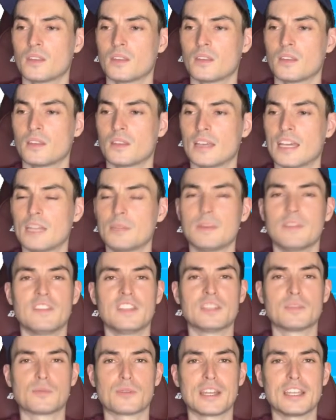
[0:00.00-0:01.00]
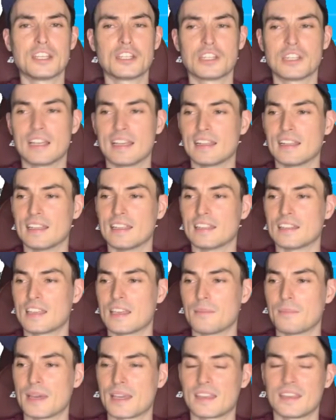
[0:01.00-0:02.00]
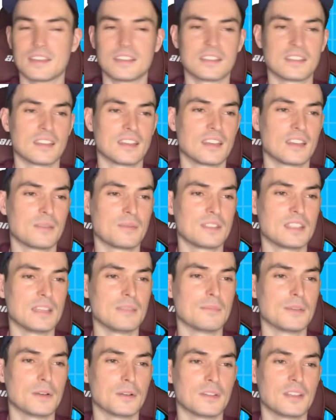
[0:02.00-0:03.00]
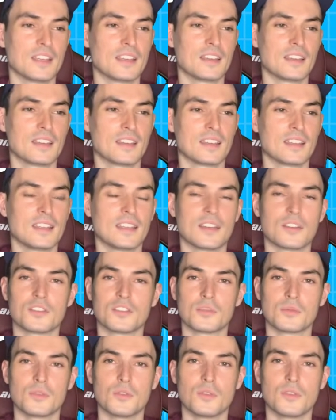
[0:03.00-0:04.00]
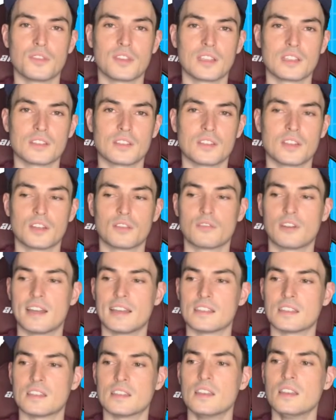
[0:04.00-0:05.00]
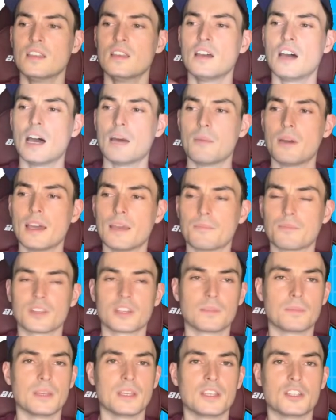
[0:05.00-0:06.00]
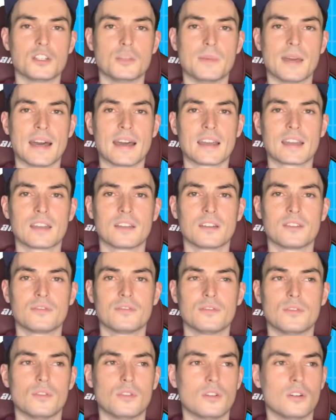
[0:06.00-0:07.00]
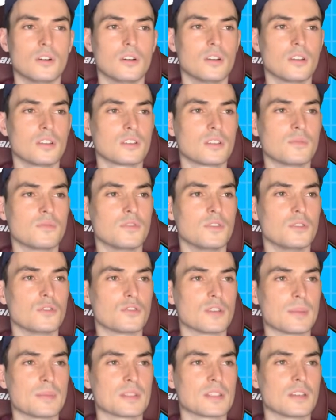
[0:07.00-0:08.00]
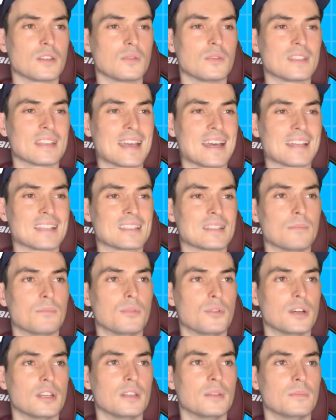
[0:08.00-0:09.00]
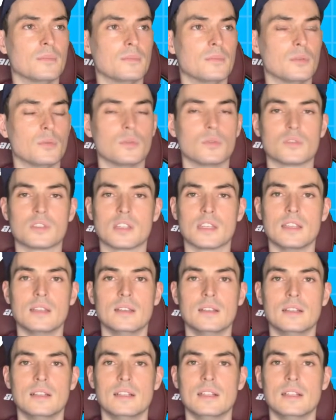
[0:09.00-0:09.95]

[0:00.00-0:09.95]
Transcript: uh, had a bit of inspiration lately, getting back into team building, and yeah, got some cool things on the horizon. I might bring Pikachu back for some future episodes at some point, but we'll see.